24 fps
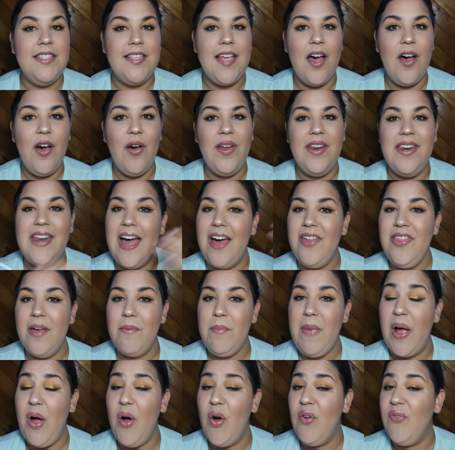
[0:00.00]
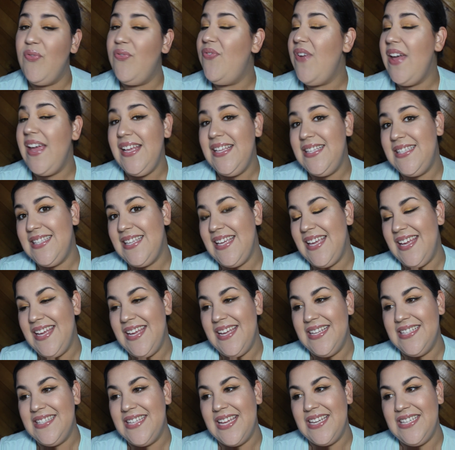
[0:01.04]
So now that my whole face
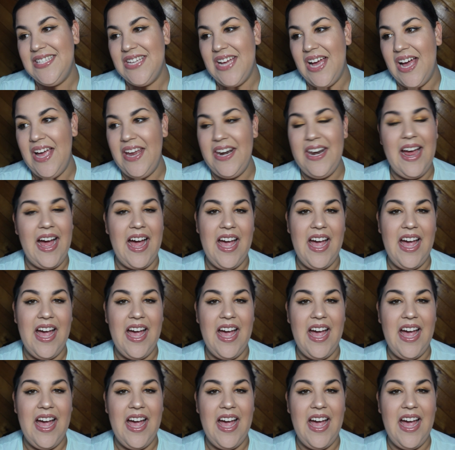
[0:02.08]
is done,